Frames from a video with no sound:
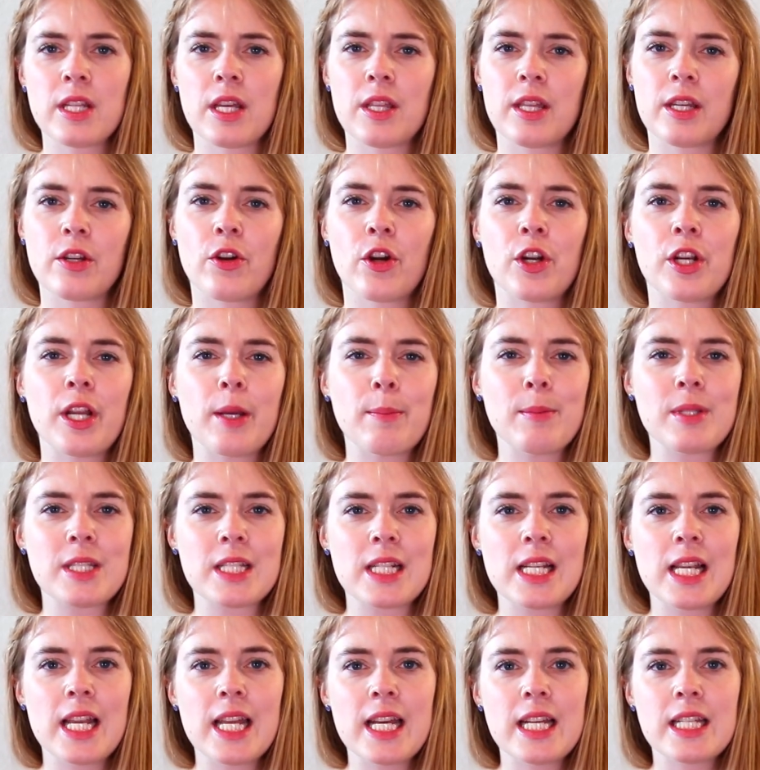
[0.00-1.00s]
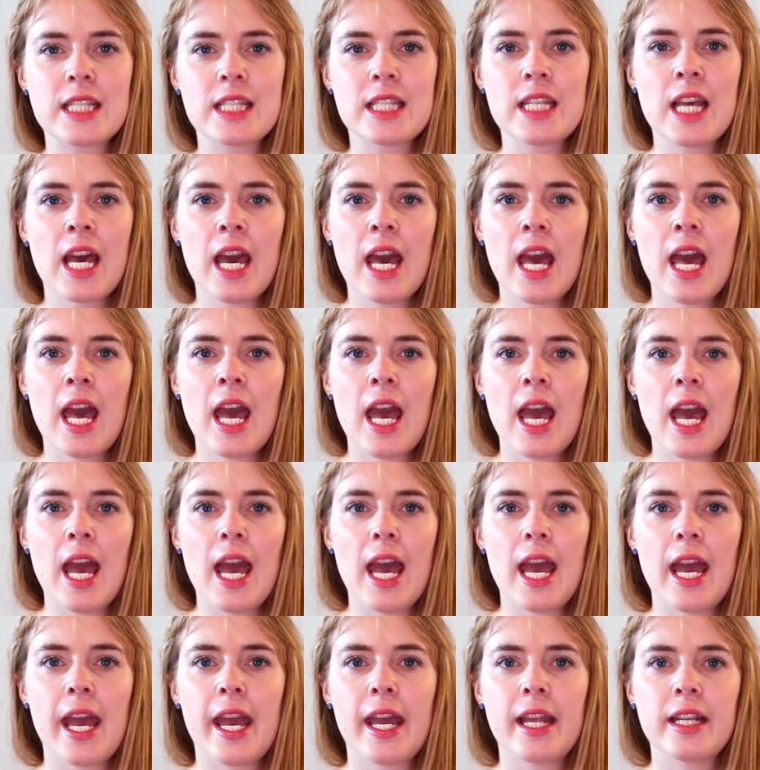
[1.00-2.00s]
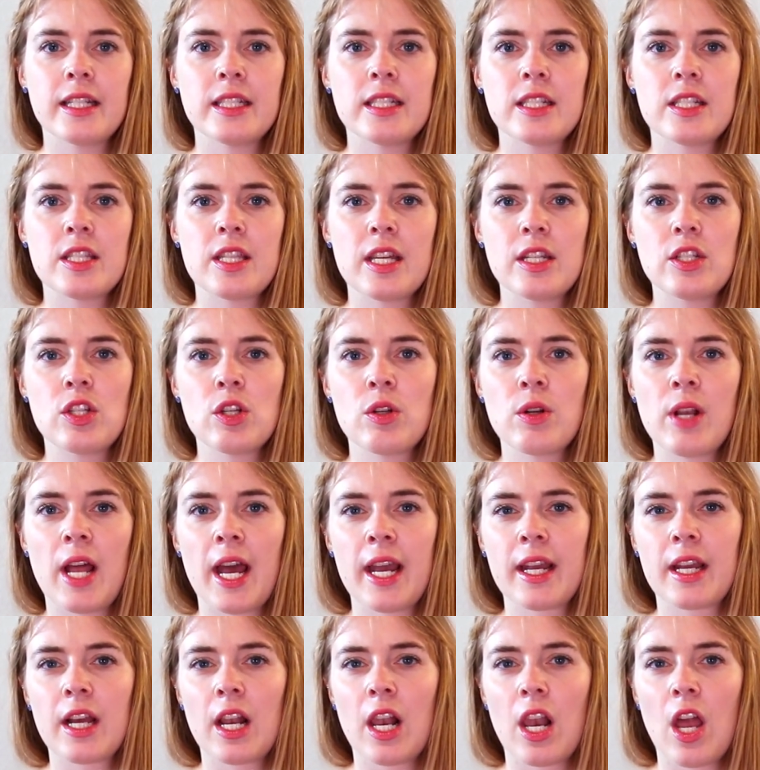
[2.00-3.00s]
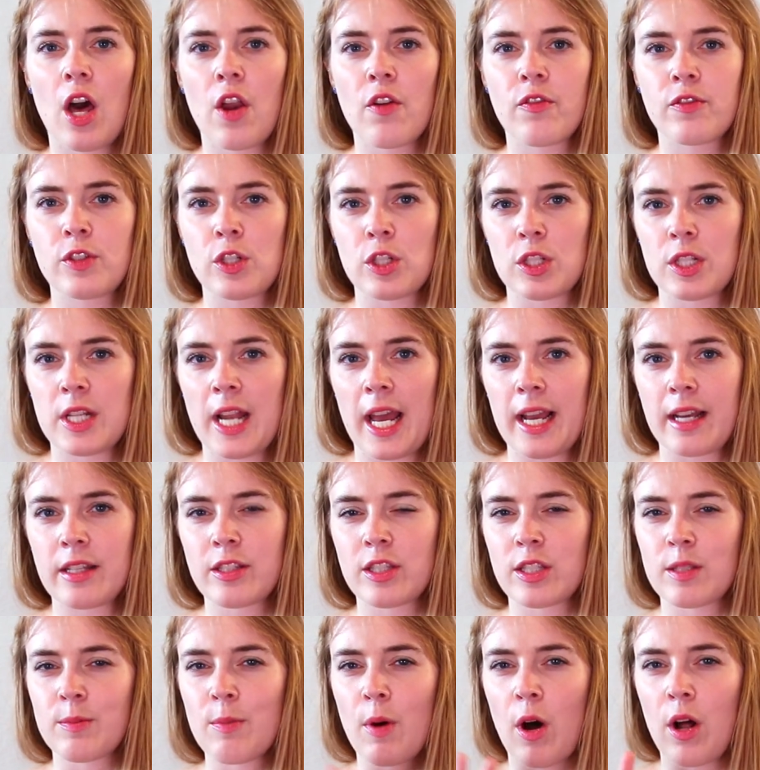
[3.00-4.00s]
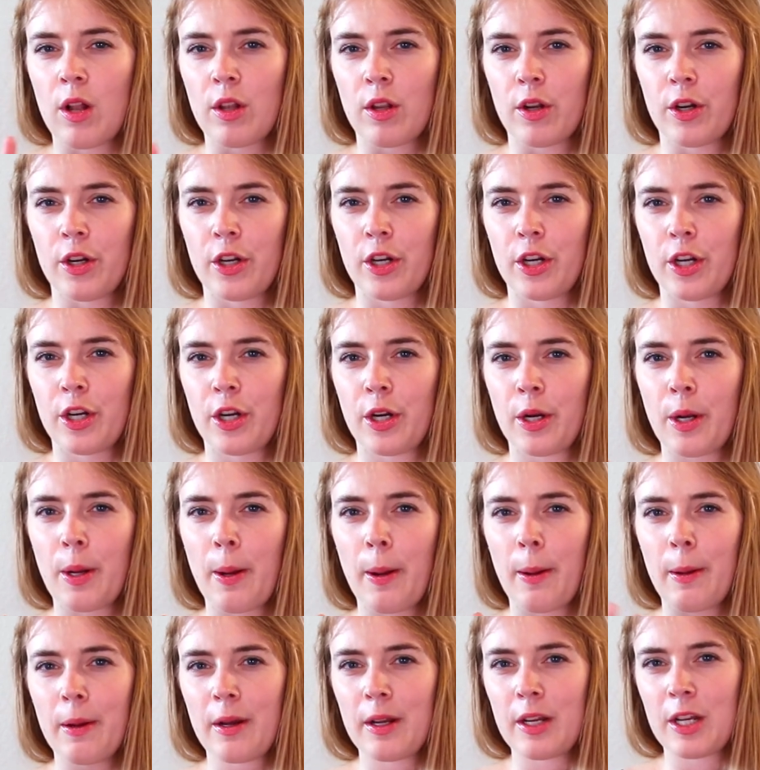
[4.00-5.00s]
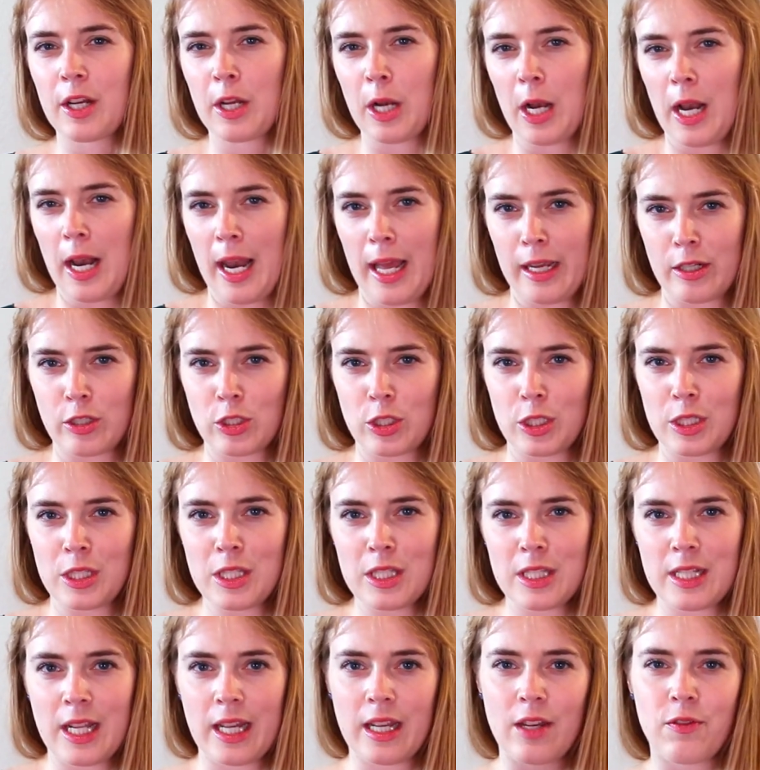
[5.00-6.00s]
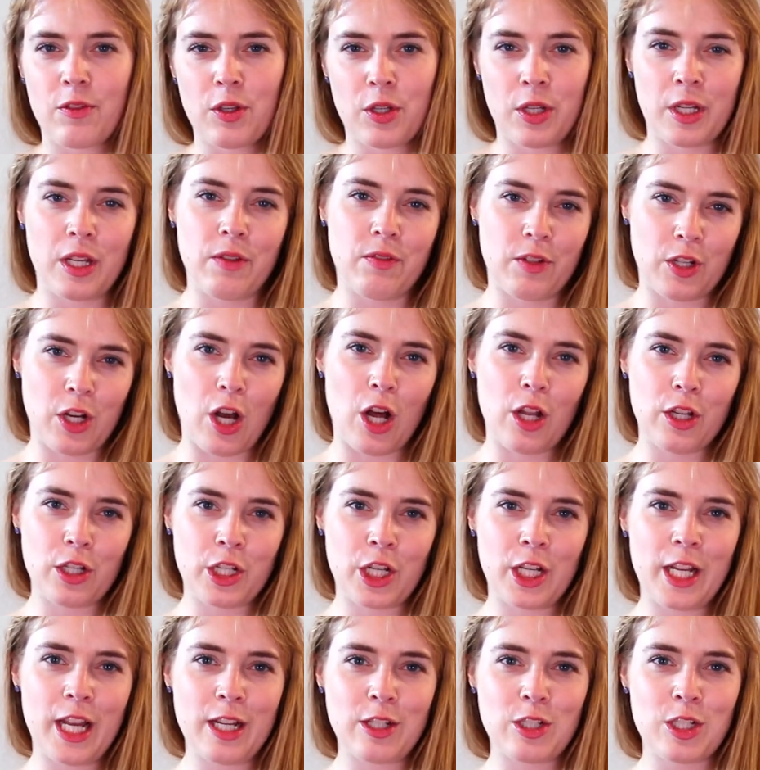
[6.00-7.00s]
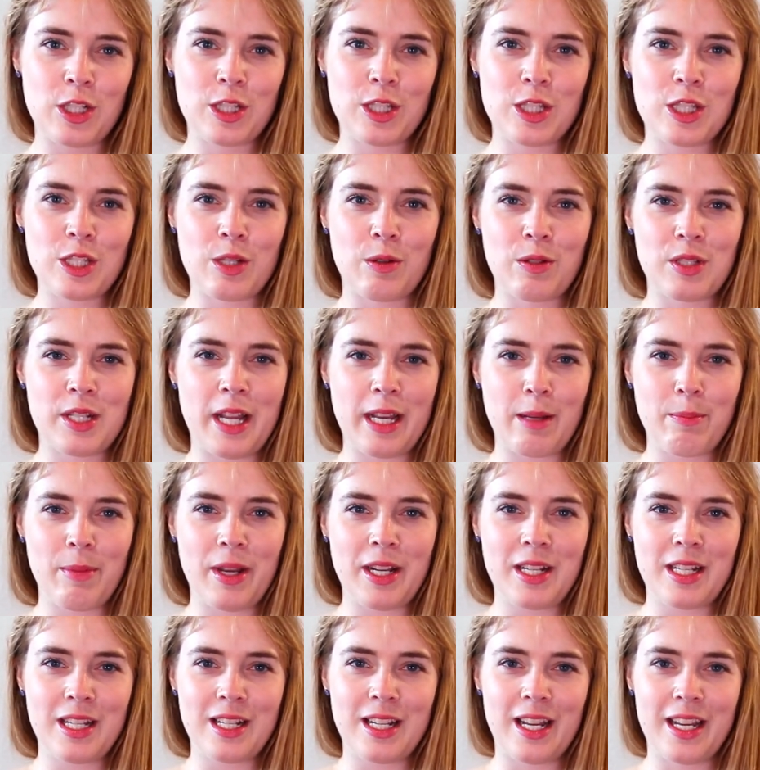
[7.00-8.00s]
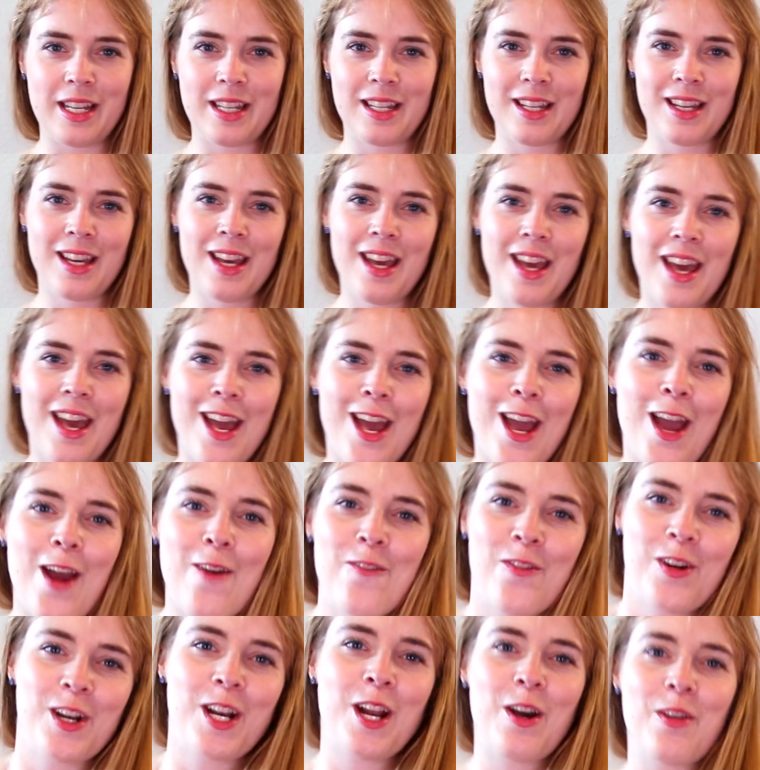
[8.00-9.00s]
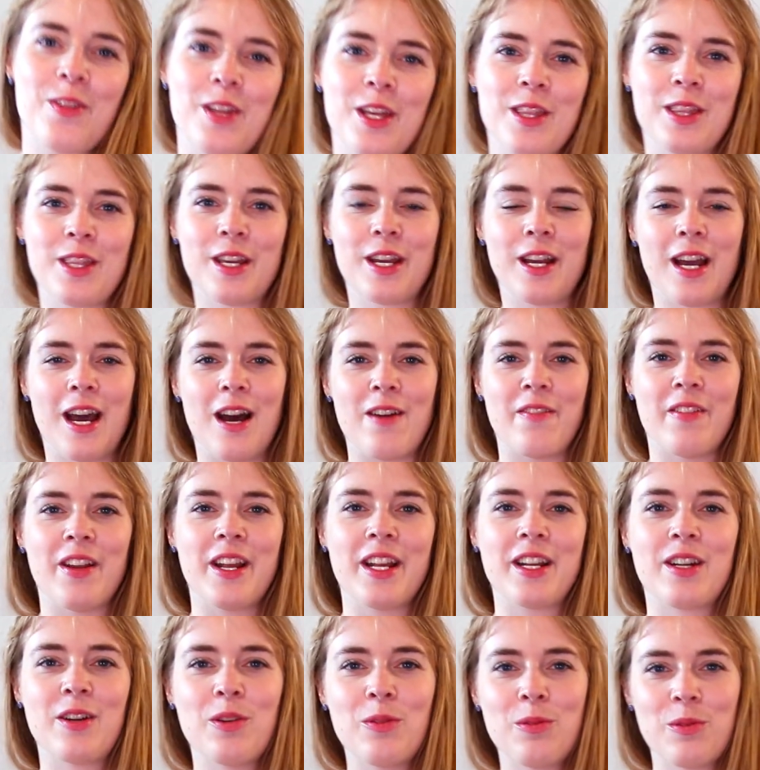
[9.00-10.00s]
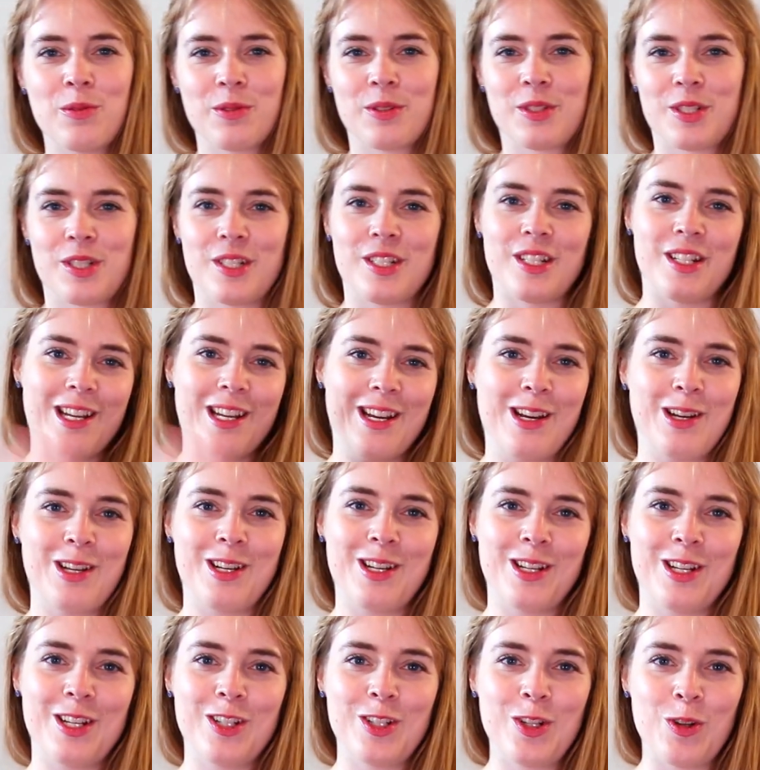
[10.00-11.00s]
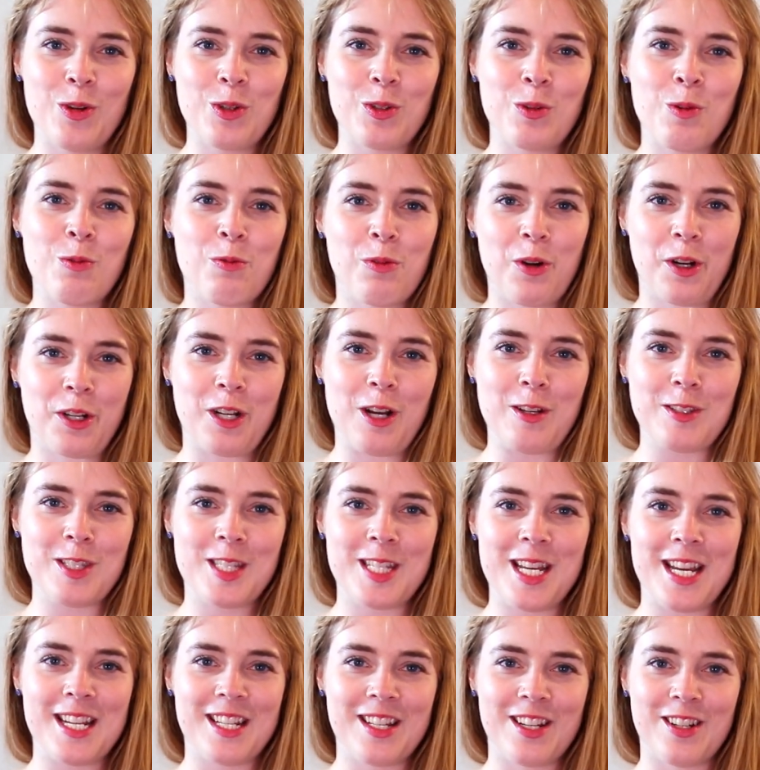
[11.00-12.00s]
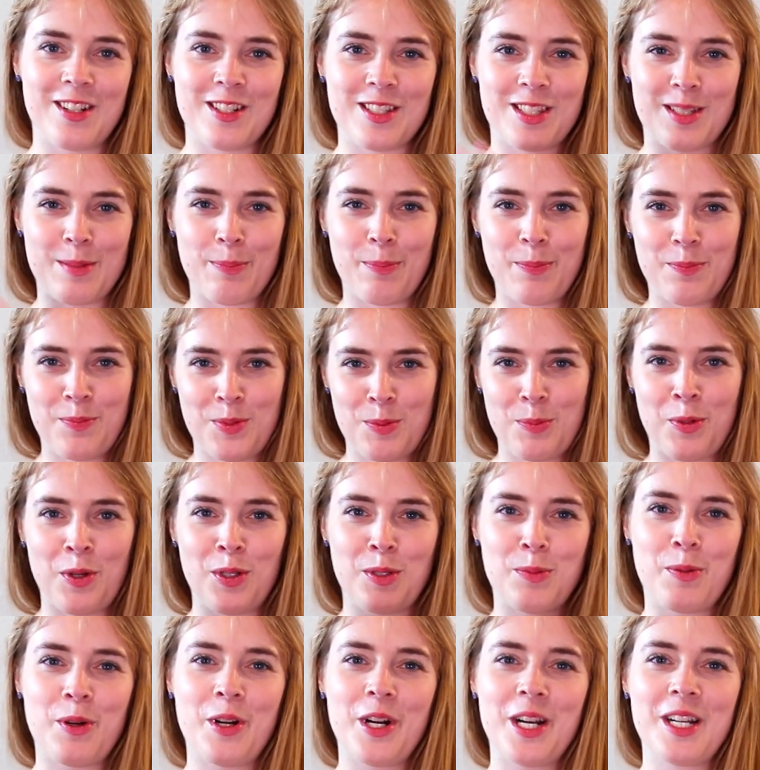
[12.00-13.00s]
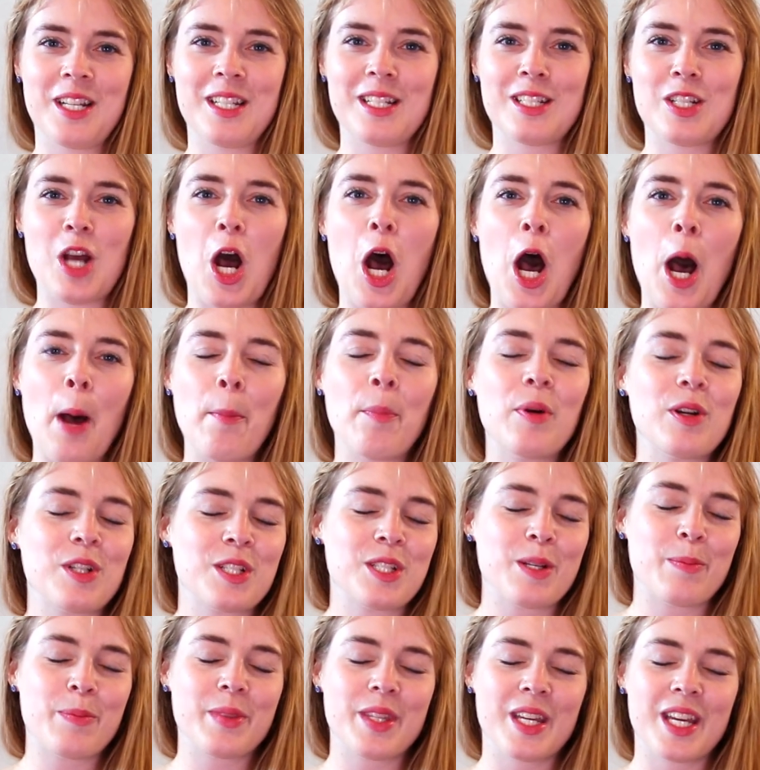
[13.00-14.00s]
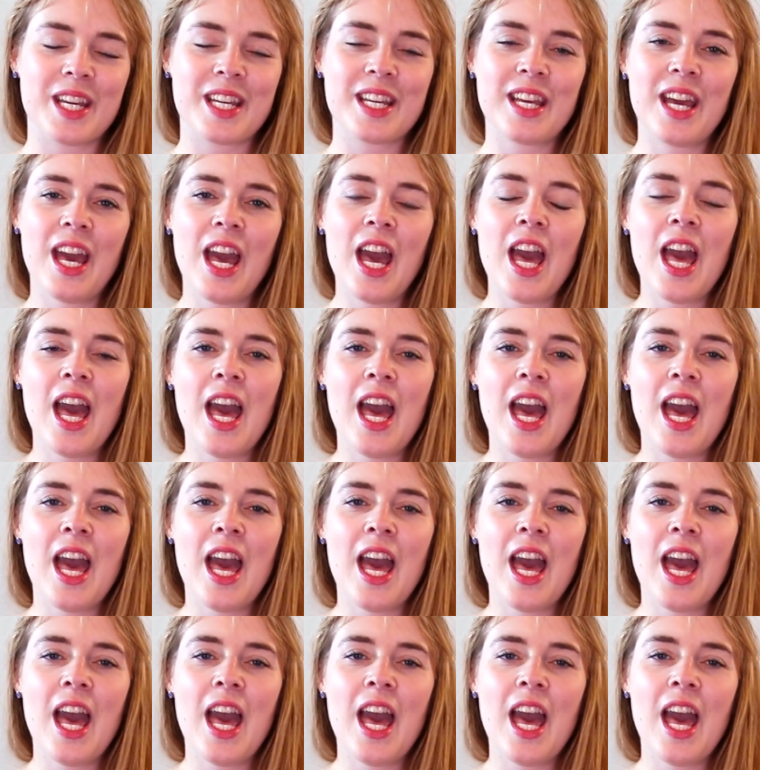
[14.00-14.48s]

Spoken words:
I think her name is Liz, and they do like a lot of just like smaller collections, like if you can even call it collections. So it's like mainly like every now and then they have like, oh, a new workout set, here's a sports bra and a top or something.